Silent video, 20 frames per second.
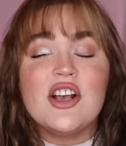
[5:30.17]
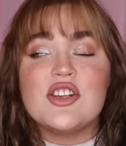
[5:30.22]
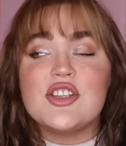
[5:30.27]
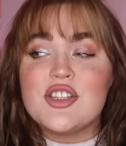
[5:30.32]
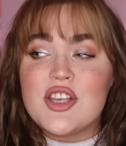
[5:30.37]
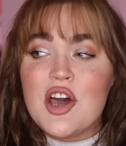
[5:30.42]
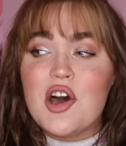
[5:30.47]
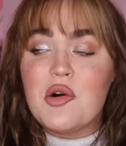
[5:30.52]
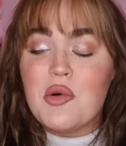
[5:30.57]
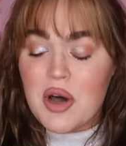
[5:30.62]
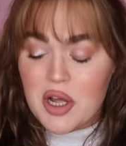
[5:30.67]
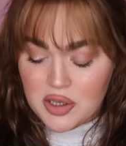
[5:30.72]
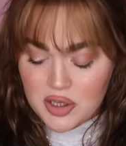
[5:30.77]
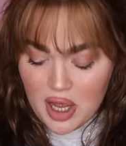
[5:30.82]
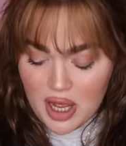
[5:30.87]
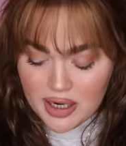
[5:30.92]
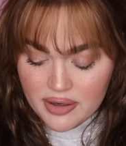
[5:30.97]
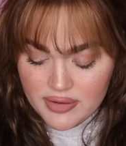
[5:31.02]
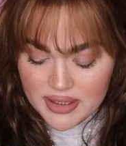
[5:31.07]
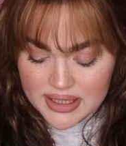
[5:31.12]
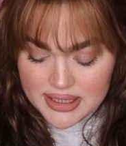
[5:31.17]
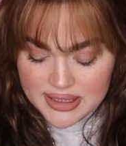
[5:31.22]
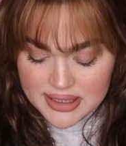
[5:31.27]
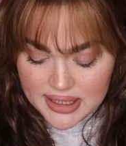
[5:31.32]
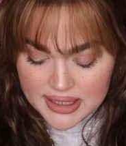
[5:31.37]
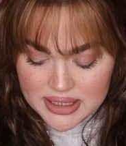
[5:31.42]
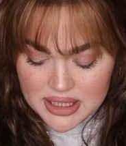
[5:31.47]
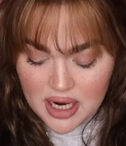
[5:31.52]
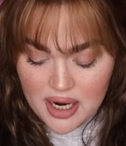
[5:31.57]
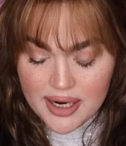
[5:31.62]
So a lot of these
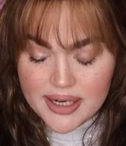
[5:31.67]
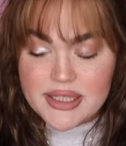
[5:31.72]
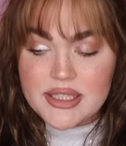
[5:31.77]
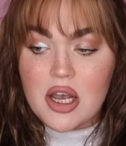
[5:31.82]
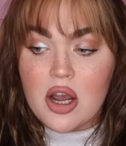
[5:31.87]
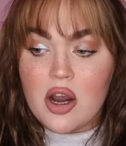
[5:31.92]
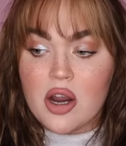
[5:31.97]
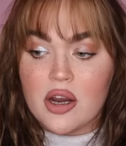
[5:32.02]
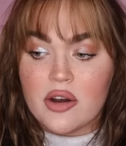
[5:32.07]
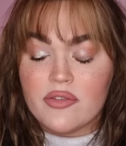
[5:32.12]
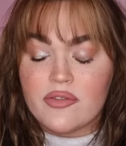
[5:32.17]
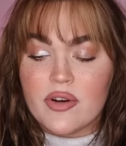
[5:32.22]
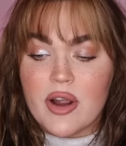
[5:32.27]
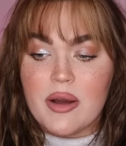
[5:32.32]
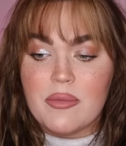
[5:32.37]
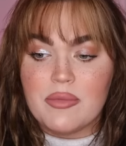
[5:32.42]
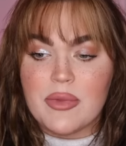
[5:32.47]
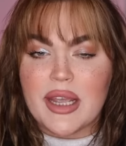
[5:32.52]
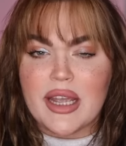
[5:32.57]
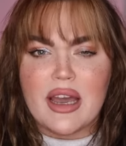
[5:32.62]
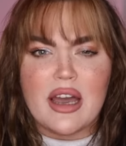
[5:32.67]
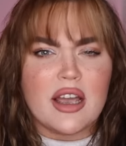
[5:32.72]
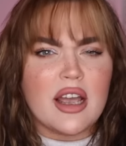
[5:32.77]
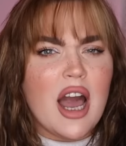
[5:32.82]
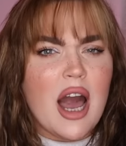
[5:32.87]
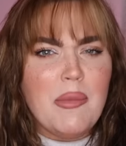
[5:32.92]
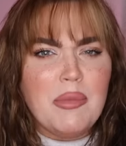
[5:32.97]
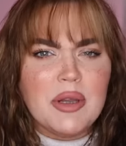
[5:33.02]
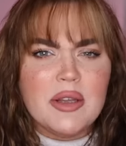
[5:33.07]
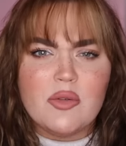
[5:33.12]
TikToks are from like a
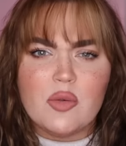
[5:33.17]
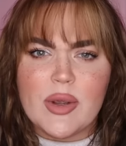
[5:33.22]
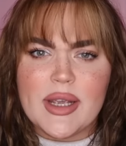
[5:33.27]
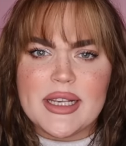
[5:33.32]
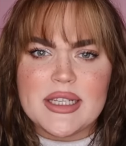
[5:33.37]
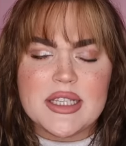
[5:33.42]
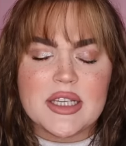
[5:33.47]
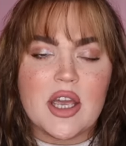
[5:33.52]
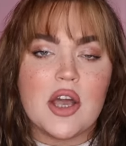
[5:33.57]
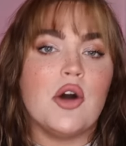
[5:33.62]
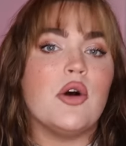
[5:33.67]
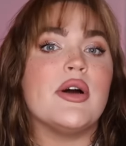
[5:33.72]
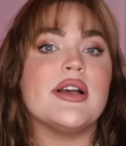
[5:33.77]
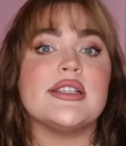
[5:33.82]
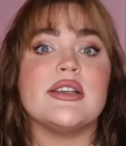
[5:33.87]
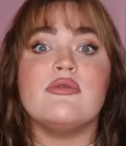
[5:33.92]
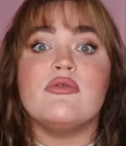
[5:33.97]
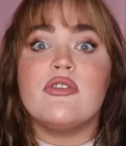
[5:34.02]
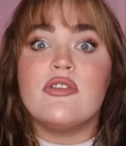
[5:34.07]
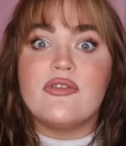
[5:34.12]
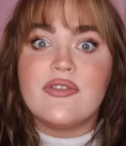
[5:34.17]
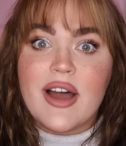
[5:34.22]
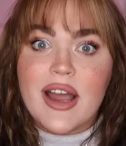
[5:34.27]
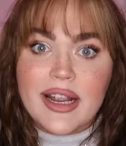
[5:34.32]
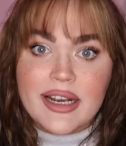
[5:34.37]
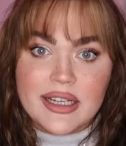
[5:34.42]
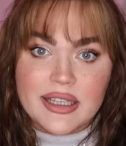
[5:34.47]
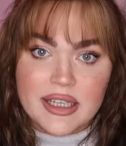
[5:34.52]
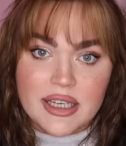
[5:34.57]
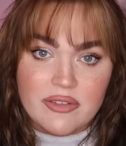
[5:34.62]
couple of weeks ago as I'm
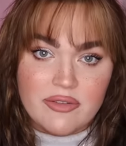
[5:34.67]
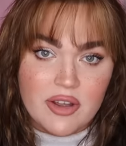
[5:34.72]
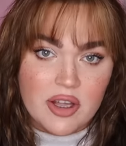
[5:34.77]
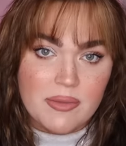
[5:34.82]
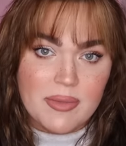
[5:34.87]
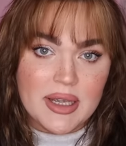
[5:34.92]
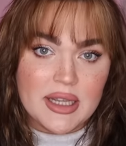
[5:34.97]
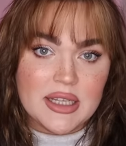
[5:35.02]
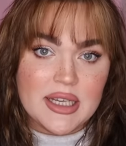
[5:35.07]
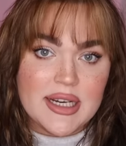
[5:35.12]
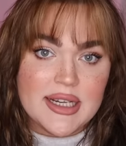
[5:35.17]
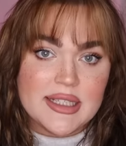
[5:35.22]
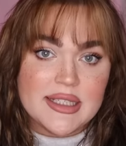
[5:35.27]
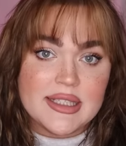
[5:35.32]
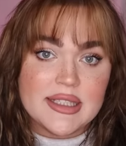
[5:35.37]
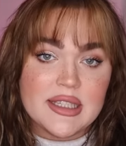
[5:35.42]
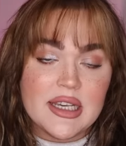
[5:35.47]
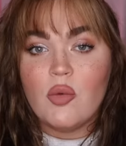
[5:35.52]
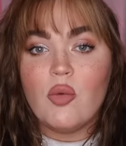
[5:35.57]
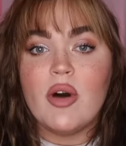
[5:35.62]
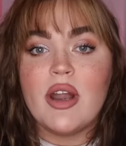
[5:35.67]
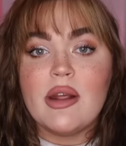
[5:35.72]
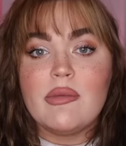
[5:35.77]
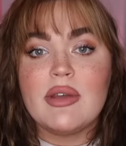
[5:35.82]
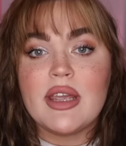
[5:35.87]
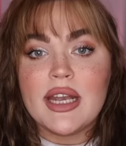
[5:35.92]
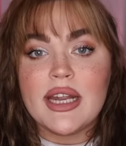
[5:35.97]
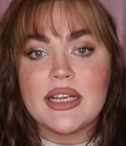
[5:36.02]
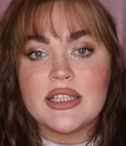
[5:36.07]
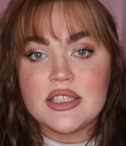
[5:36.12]
finally filming this. What
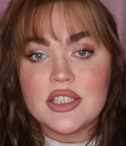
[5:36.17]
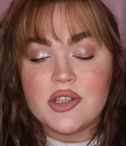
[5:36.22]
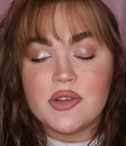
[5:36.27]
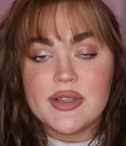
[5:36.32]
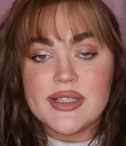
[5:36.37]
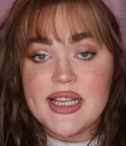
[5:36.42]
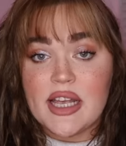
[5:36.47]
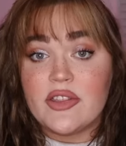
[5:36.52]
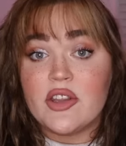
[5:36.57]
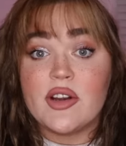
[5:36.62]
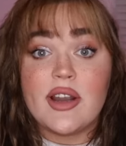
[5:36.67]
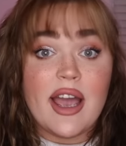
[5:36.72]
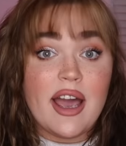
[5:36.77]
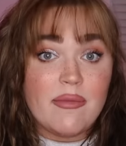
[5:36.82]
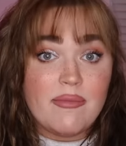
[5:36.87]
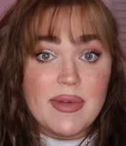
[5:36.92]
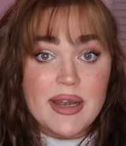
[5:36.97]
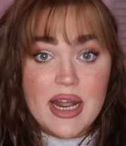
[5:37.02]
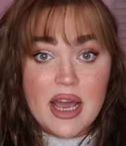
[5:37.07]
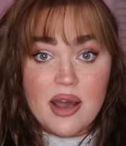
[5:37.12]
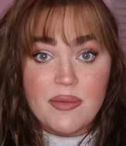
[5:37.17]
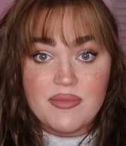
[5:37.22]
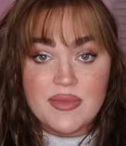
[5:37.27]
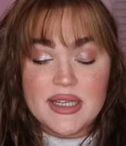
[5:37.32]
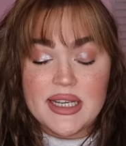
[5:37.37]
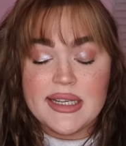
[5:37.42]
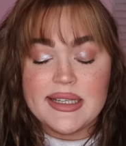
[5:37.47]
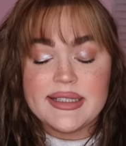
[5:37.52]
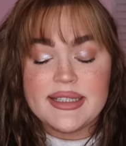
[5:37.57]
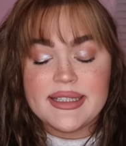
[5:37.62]
I'm getting to is that there have been
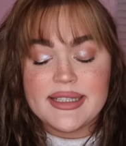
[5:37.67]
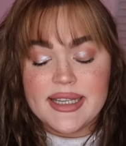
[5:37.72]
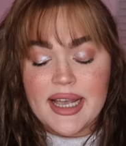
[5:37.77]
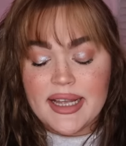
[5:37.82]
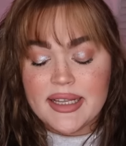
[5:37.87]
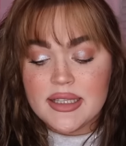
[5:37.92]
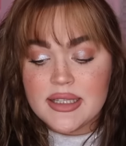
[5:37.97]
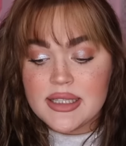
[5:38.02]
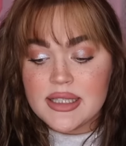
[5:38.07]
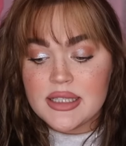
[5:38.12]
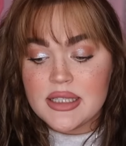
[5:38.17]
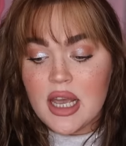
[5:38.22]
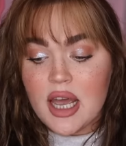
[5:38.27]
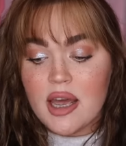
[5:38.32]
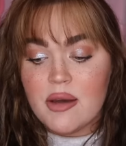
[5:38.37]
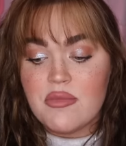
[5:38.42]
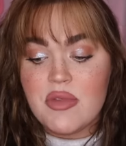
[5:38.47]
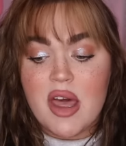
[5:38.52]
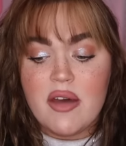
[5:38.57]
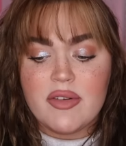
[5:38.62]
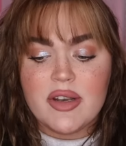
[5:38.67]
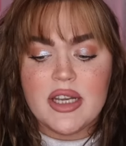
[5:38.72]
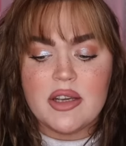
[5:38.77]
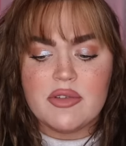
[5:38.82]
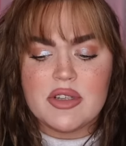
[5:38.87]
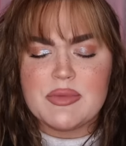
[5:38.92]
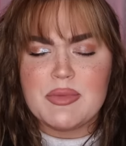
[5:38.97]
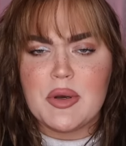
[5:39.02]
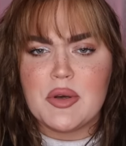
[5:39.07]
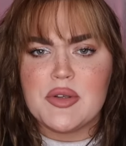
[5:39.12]
updates since. That
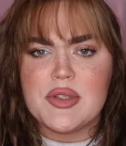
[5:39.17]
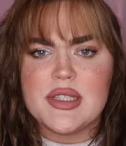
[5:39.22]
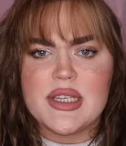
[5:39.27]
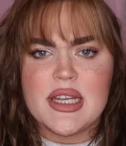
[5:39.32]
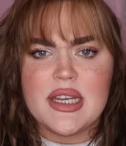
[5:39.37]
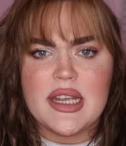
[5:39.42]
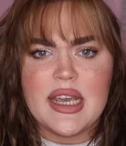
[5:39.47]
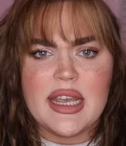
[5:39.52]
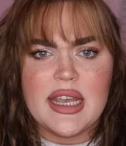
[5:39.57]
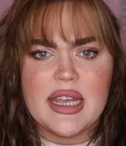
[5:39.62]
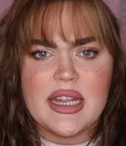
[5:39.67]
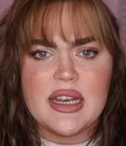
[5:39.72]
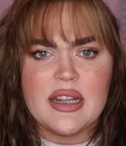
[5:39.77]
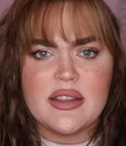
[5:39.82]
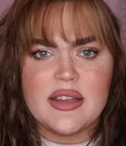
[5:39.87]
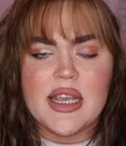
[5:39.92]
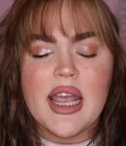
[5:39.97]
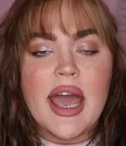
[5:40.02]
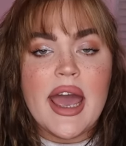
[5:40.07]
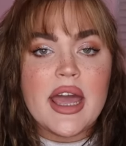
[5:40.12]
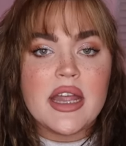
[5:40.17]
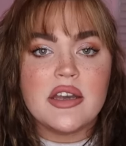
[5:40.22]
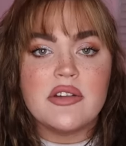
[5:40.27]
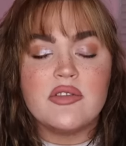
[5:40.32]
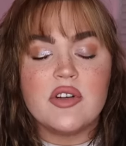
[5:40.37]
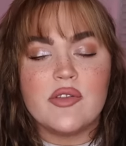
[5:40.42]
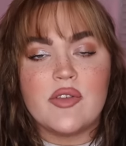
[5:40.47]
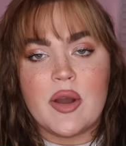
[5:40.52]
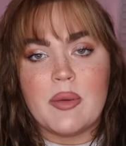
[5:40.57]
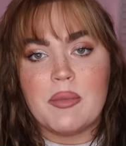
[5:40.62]
video was posted in the end
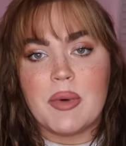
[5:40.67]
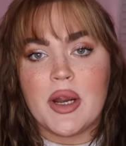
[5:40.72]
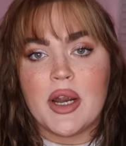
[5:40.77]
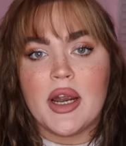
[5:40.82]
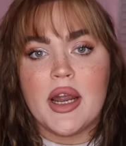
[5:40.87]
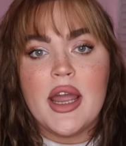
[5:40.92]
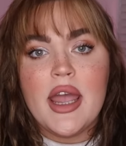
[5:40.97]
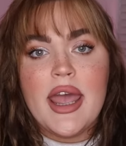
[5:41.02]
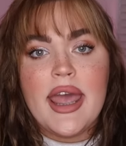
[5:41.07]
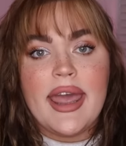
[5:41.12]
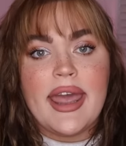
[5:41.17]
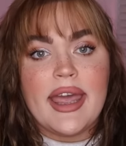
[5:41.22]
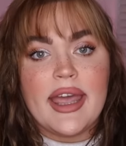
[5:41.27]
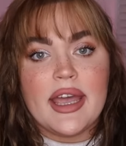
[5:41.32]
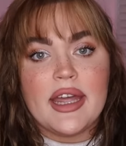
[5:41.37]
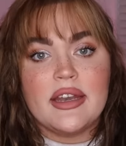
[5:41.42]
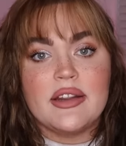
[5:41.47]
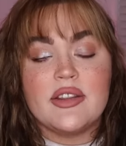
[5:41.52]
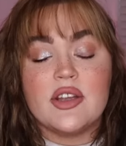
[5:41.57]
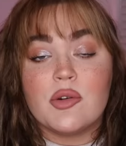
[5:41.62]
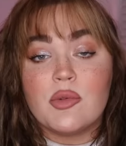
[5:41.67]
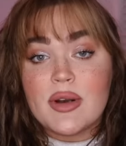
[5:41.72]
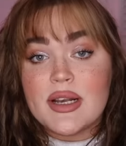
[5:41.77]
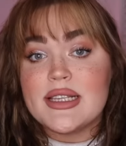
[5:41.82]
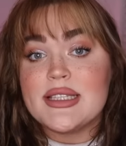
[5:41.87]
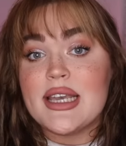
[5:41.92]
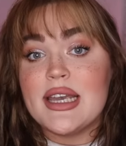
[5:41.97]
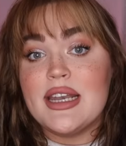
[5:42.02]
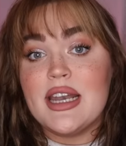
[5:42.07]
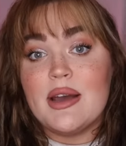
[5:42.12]
of November and there
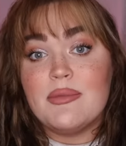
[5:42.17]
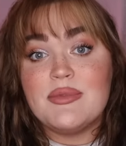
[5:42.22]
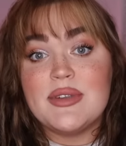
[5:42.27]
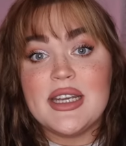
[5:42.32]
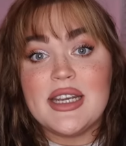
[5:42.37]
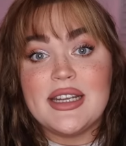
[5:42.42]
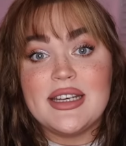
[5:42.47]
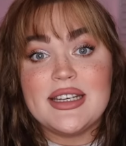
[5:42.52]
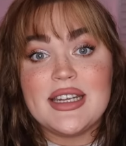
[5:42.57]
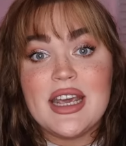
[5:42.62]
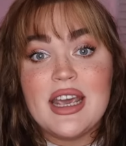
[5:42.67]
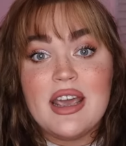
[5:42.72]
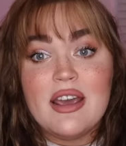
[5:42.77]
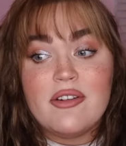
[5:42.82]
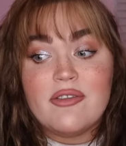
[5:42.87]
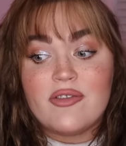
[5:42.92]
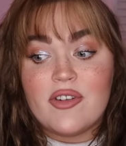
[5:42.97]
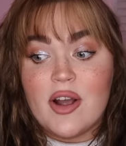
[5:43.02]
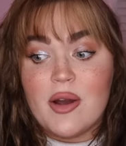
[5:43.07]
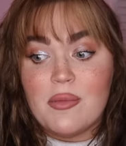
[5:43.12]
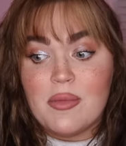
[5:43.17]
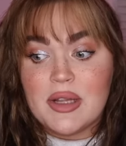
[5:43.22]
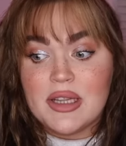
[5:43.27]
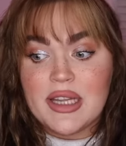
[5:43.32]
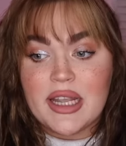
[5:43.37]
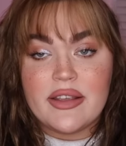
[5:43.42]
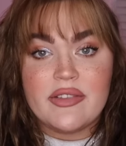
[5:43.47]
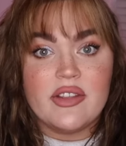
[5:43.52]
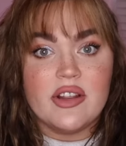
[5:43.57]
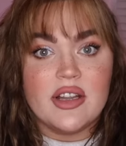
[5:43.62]
was an update from
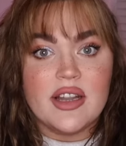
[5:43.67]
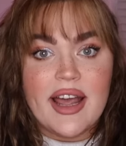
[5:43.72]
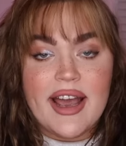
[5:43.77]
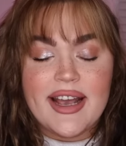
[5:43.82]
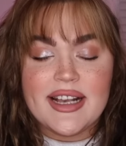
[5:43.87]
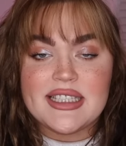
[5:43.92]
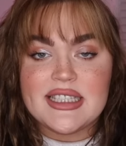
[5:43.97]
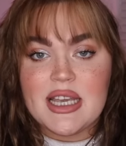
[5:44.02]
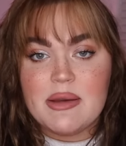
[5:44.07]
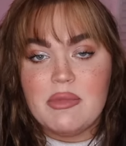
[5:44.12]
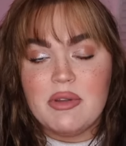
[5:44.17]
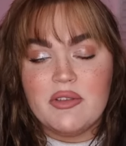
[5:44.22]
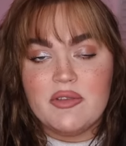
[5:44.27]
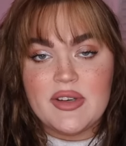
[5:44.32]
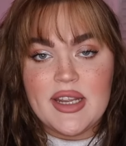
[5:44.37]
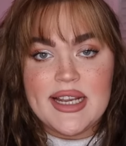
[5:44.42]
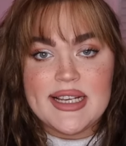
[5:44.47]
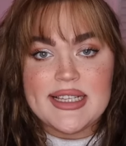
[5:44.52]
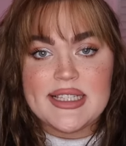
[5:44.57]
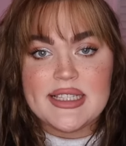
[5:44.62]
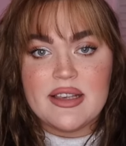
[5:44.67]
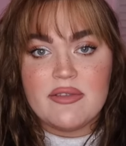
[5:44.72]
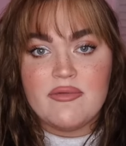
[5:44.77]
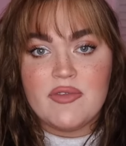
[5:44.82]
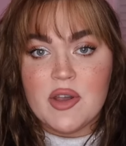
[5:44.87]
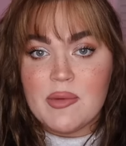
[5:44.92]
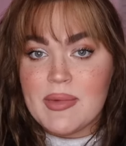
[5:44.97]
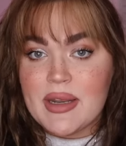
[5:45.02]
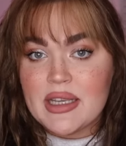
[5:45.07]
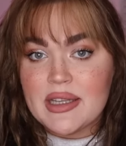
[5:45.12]
like the last couple of days since I'm
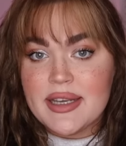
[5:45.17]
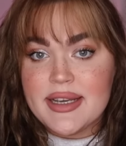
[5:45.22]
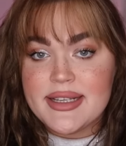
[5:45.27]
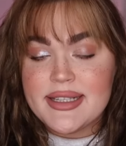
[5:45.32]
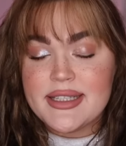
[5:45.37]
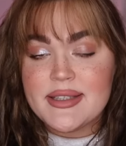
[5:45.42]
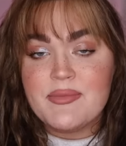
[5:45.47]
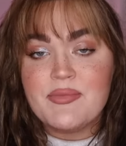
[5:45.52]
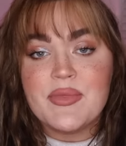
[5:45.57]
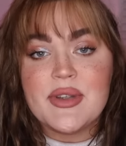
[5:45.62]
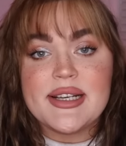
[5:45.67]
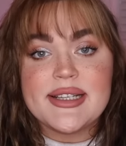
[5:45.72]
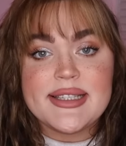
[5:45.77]
filming this.